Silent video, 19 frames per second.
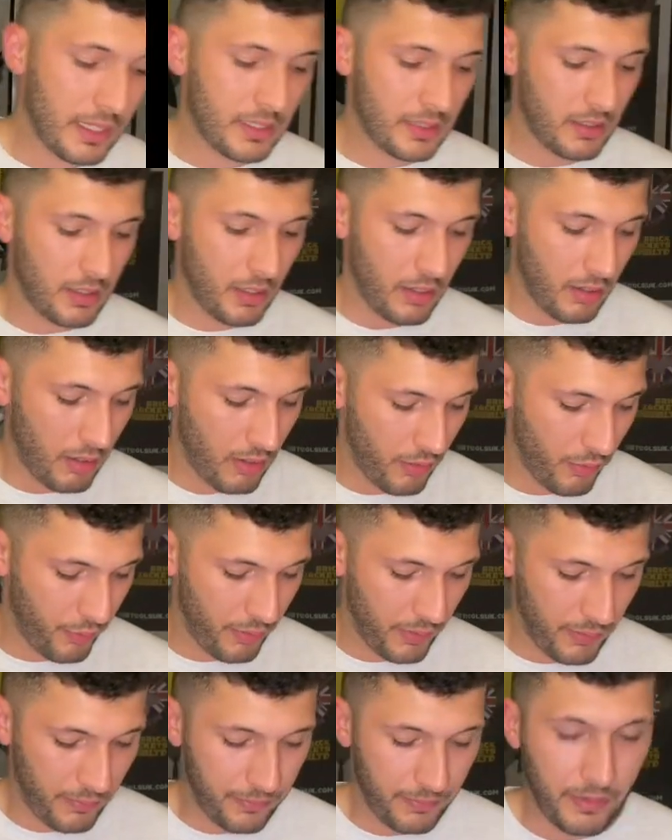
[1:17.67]
start off
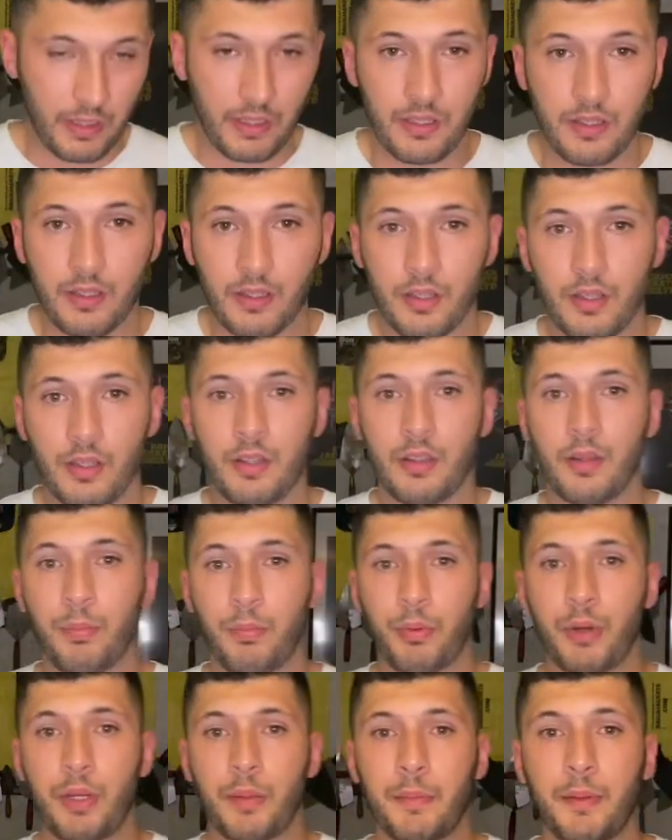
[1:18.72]
with the the
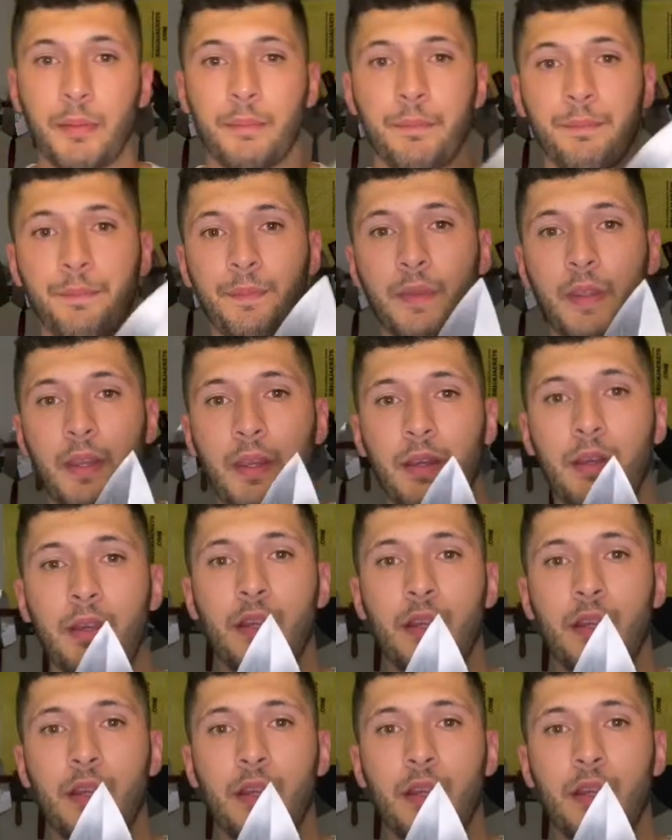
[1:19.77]
premium, yeah.